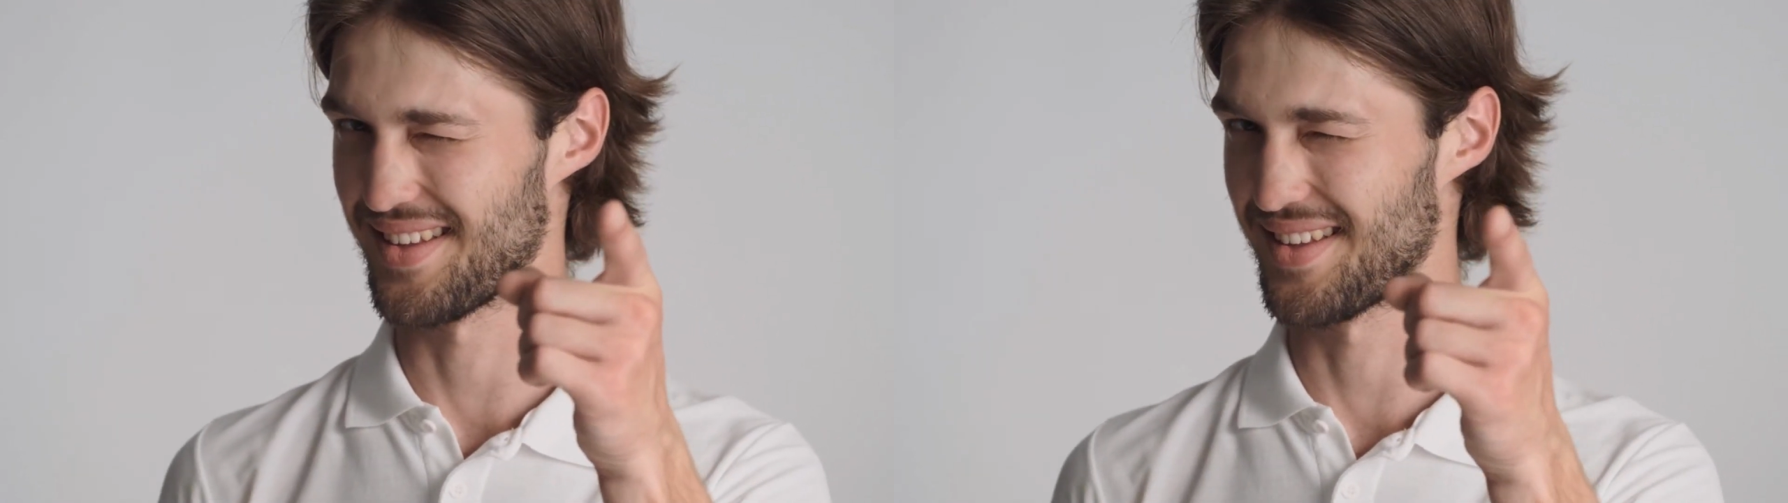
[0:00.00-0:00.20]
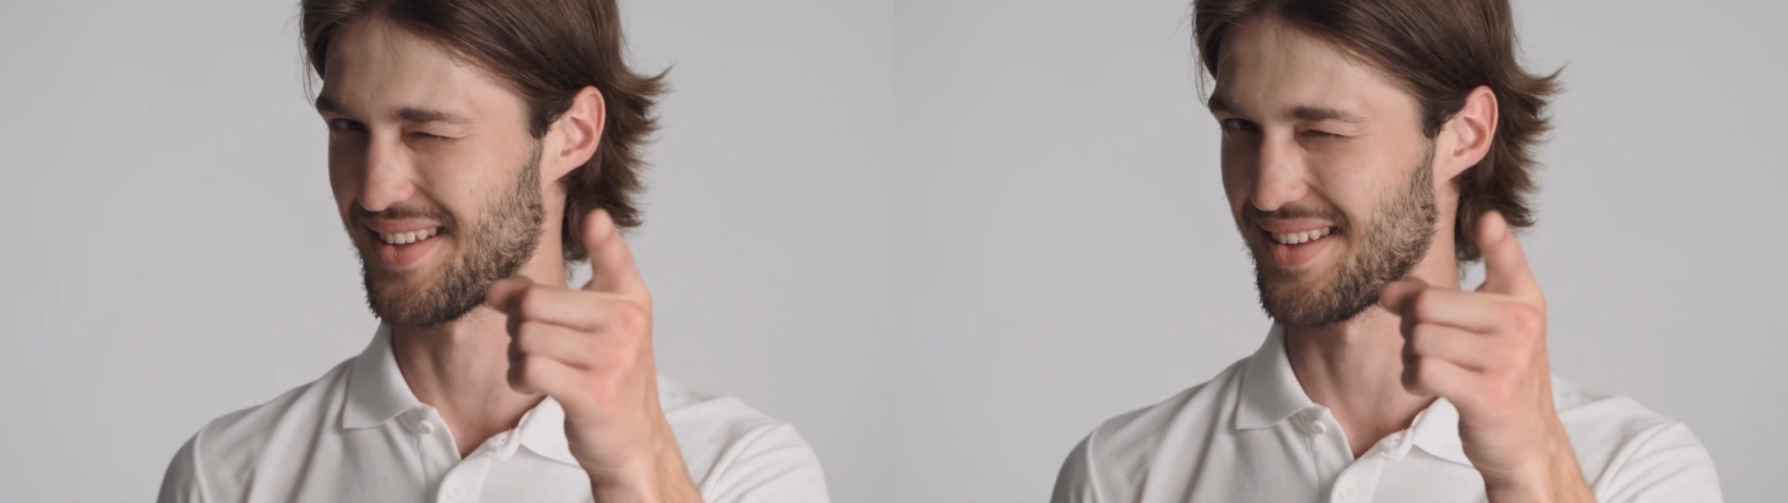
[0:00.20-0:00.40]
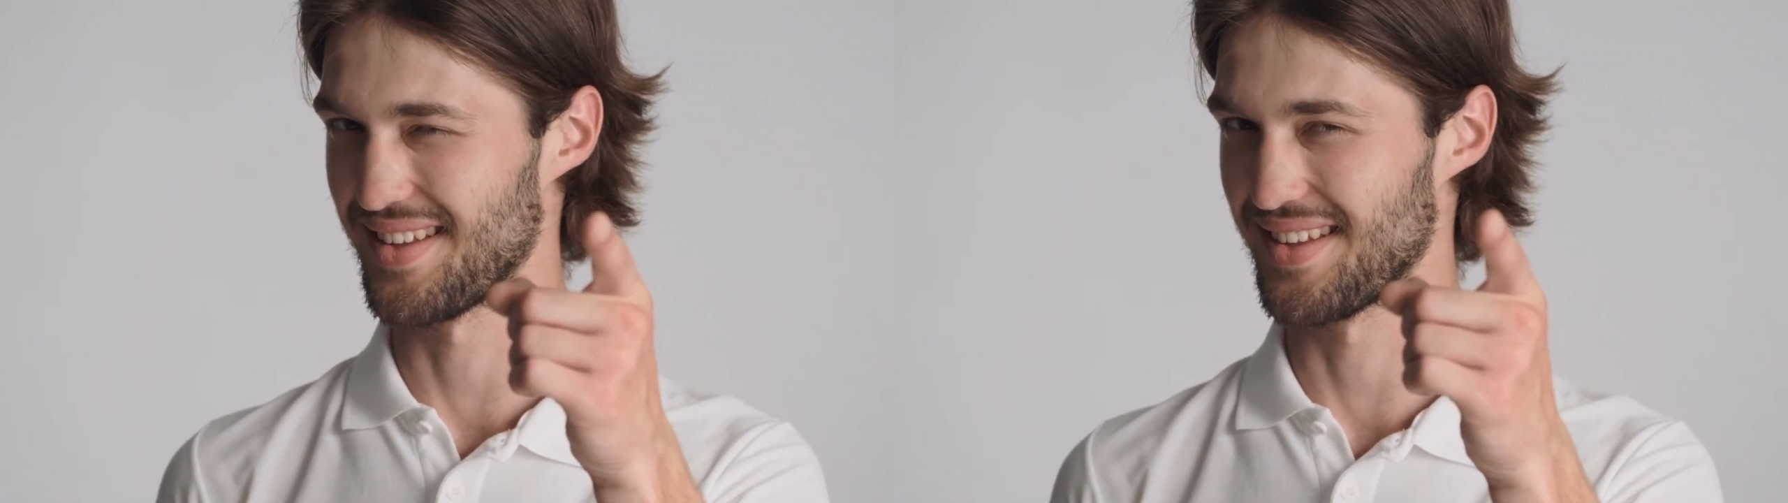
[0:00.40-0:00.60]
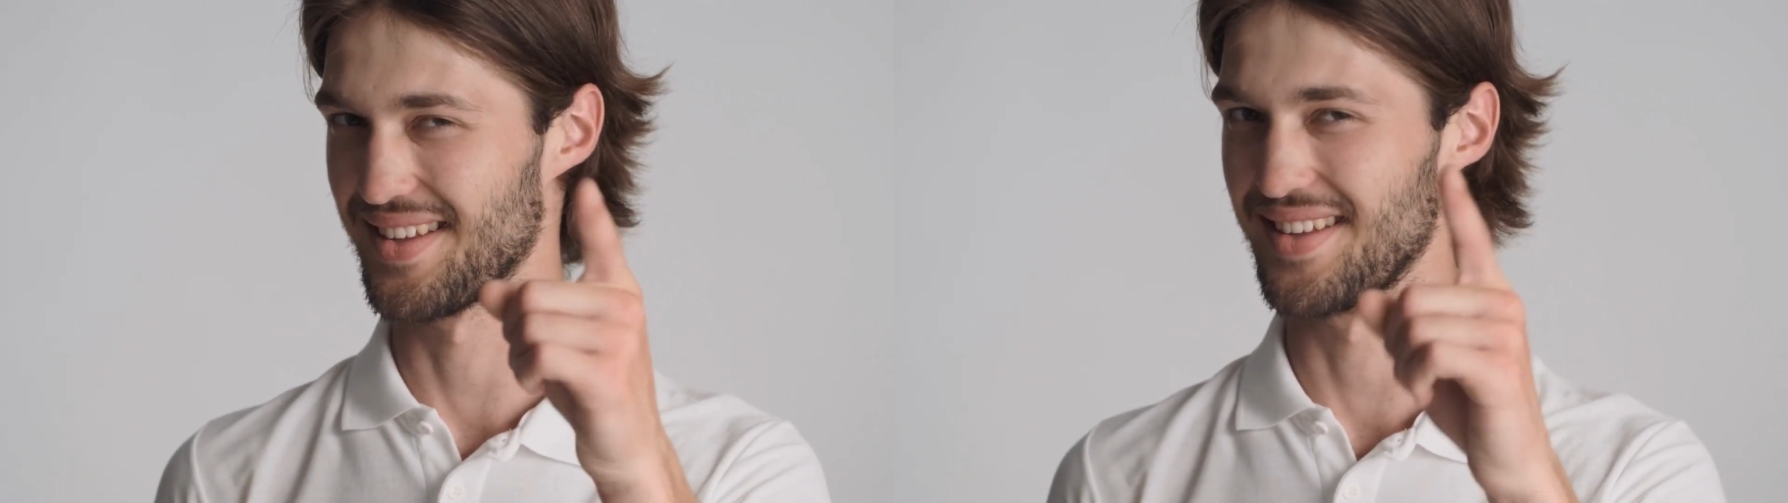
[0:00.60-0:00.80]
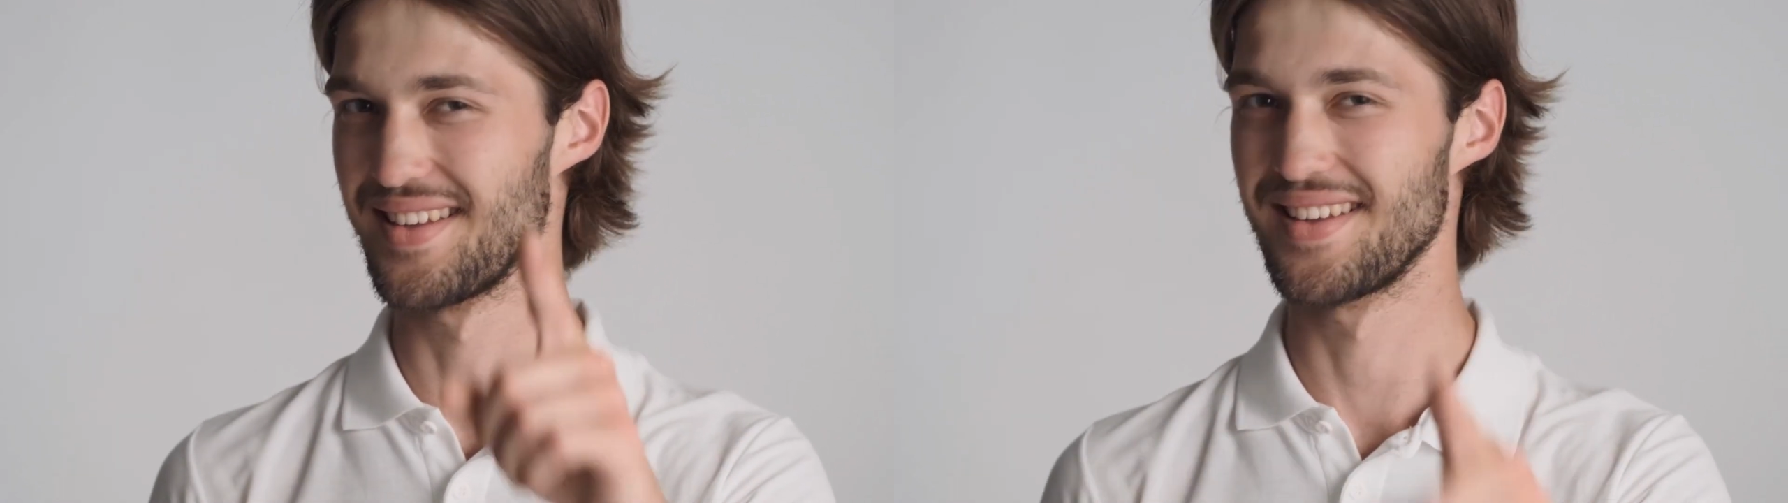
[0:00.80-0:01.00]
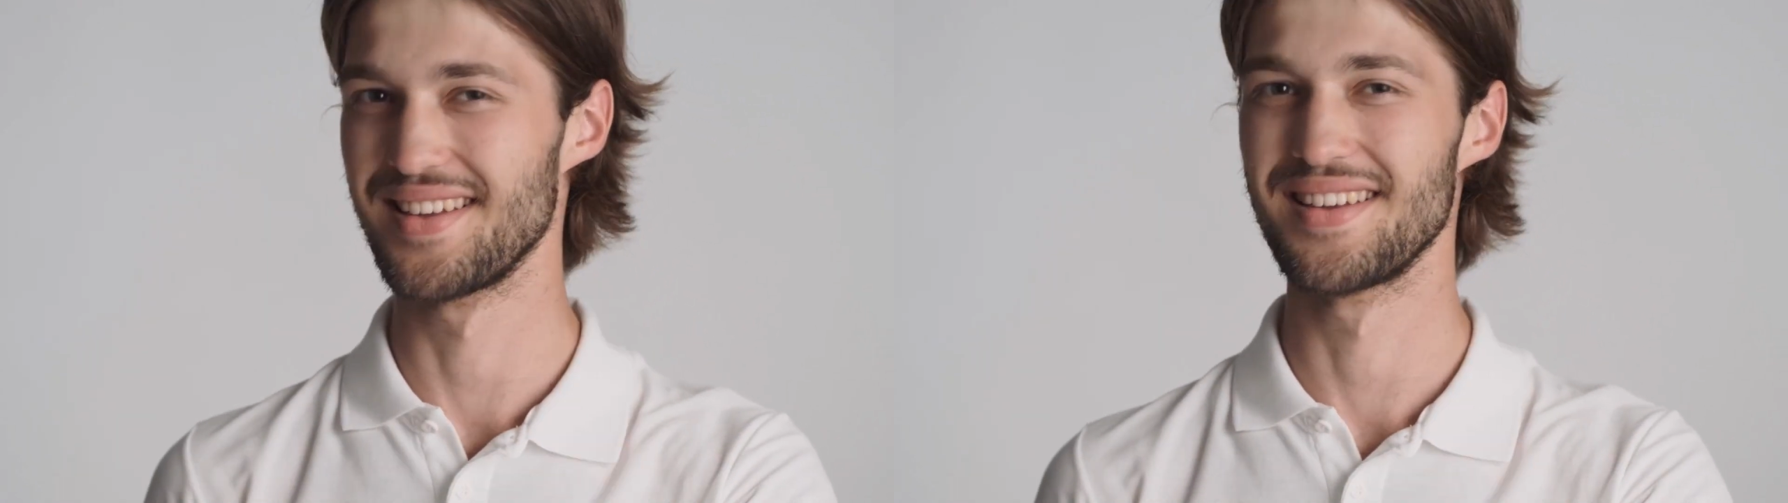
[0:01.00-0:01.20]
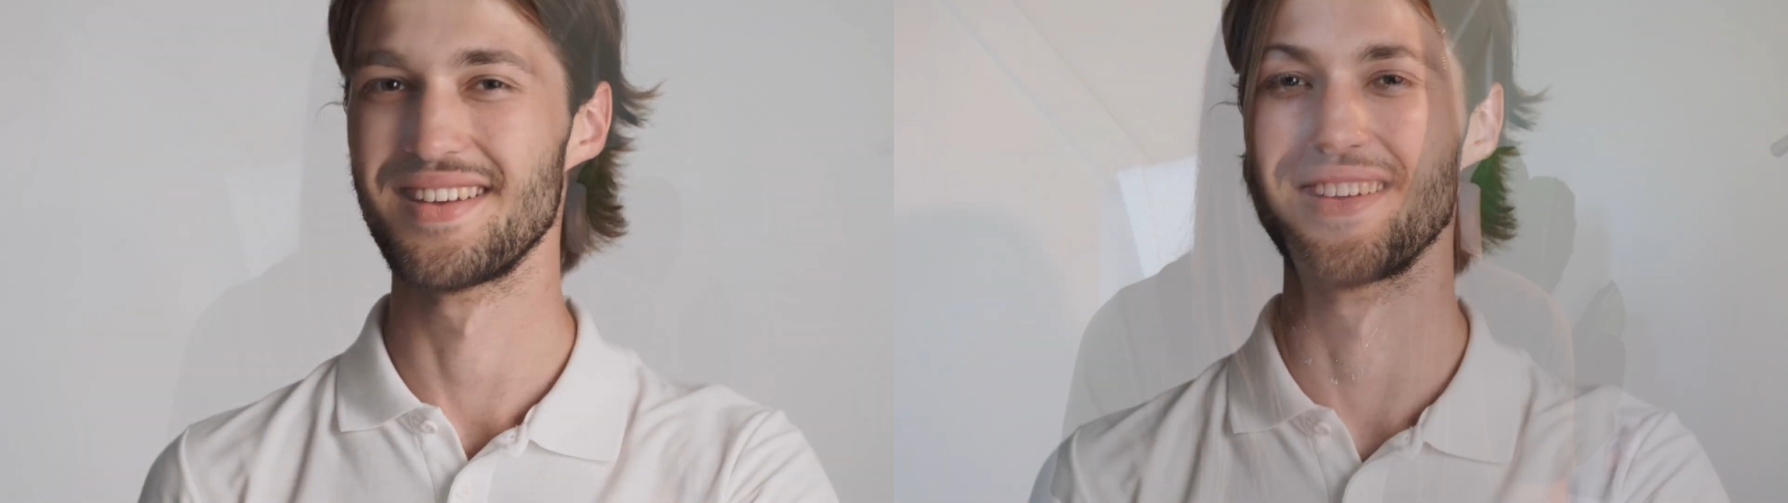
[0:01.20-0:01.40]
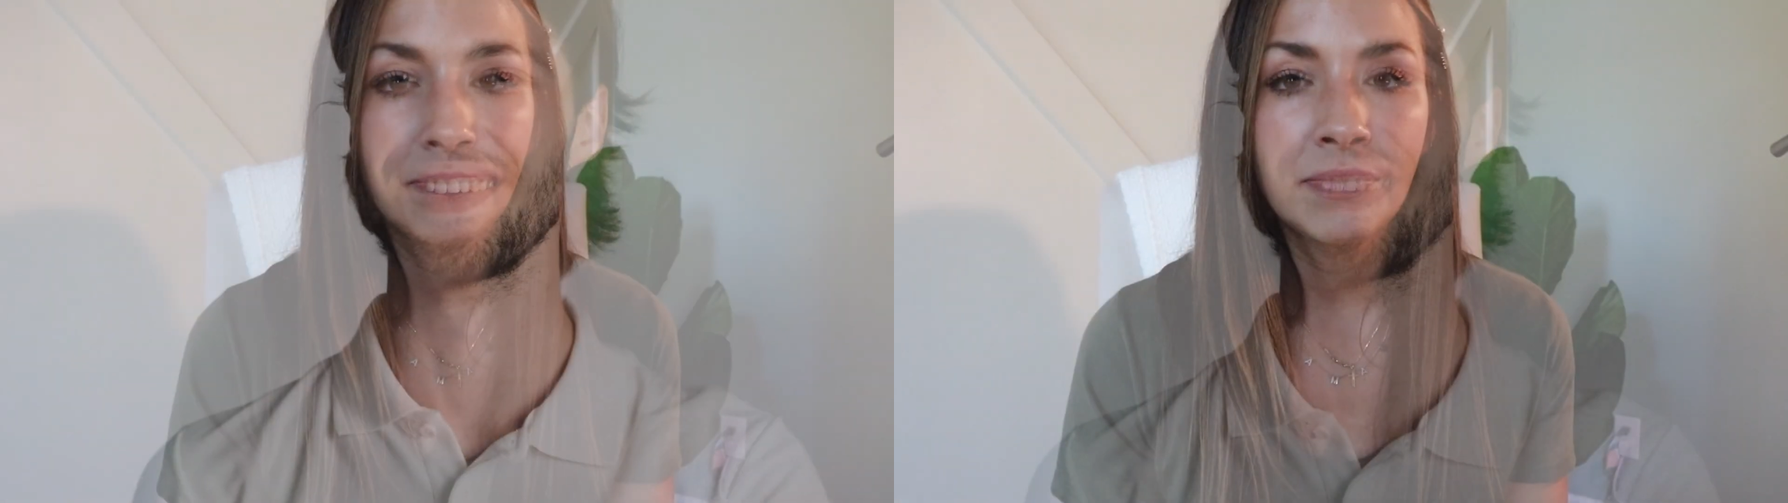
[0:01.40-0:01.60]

really clicking through to.